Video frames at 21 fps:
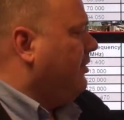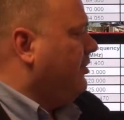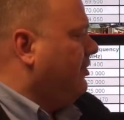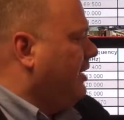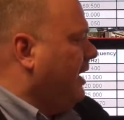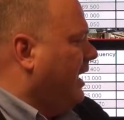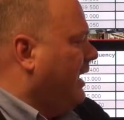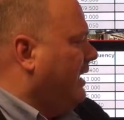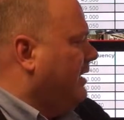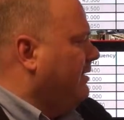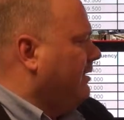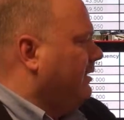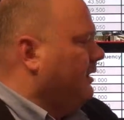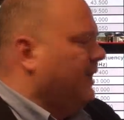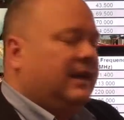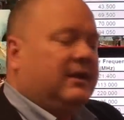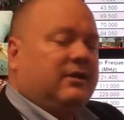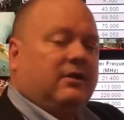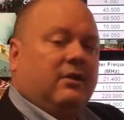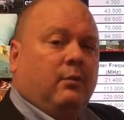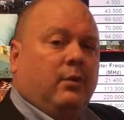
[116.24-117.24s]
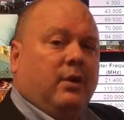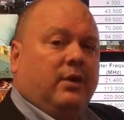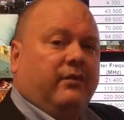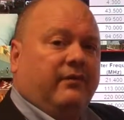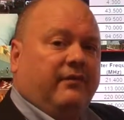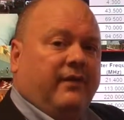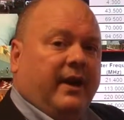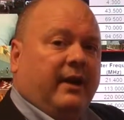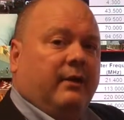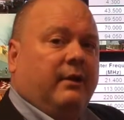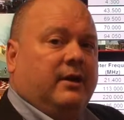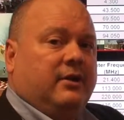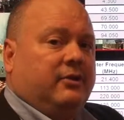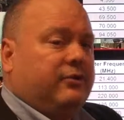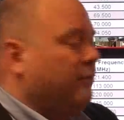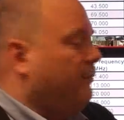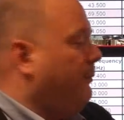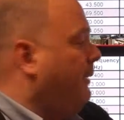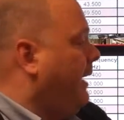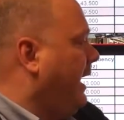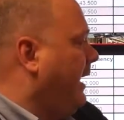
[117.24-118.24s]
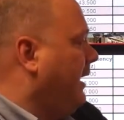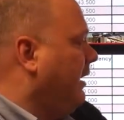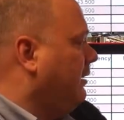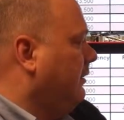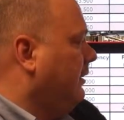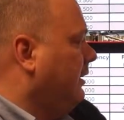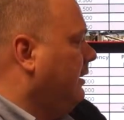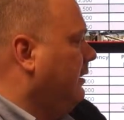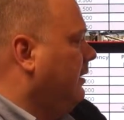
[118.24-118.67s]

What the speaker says: size, the length and width varies dramatically.